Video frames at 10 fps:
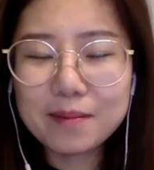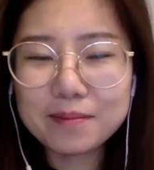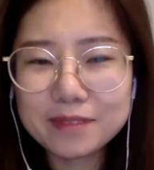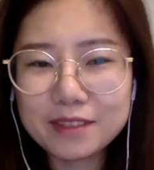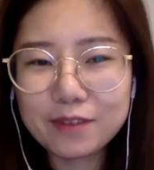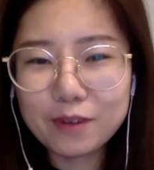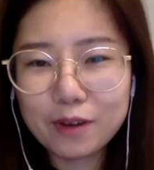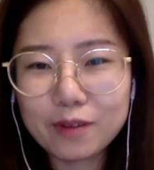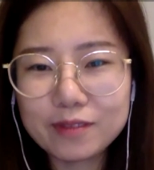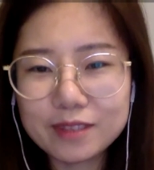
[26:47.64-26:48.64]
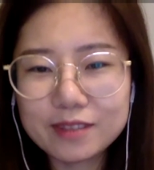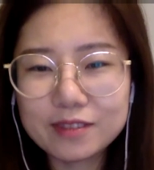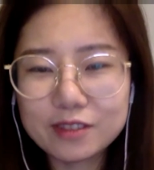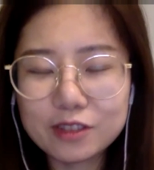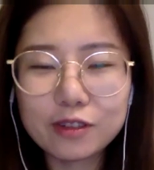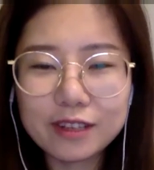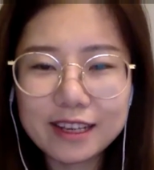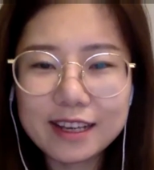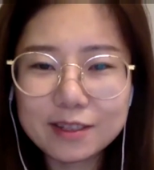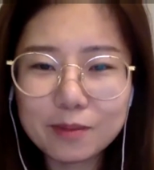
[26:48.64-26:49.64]
difficult
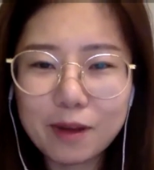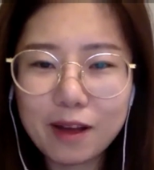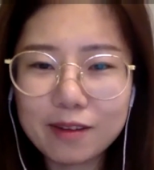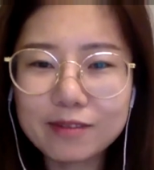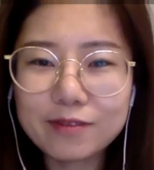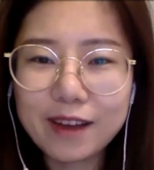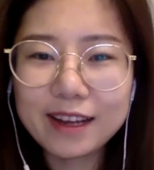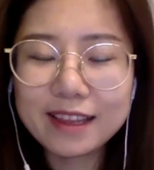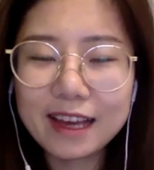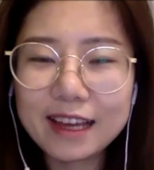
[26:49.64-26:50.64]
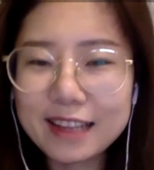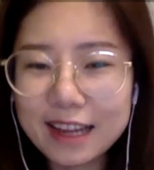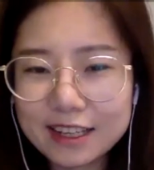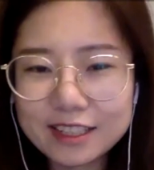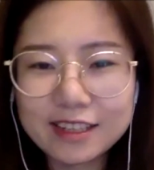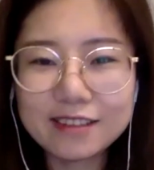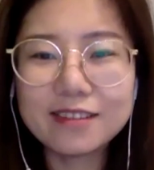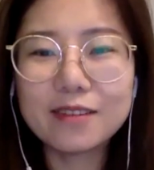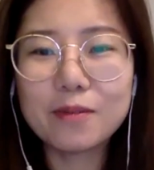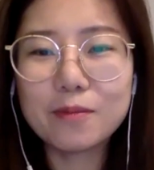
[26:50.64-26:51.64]
journey as well, finding that
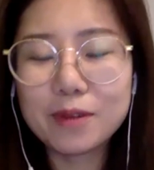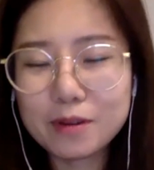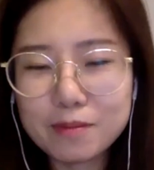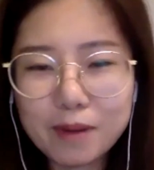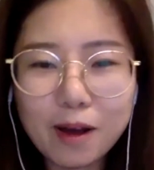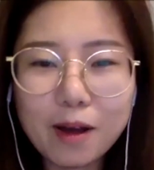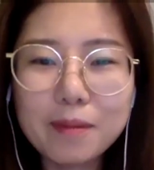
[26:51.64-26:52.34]
connection with your mom,